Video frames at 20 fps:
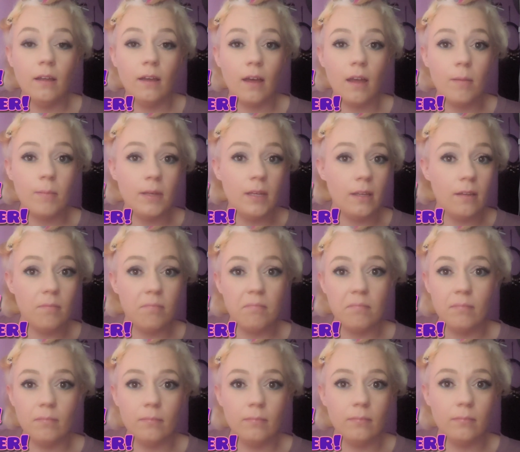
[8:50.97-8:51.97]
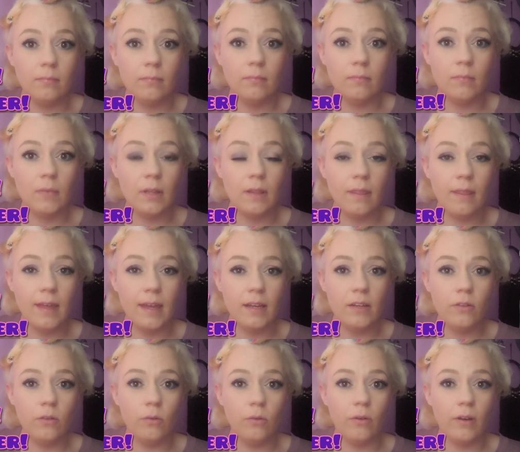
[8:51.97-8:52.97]
I mean, they
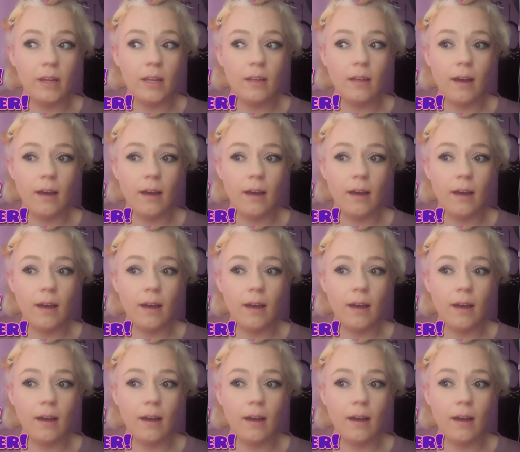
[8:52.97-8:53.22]
do great.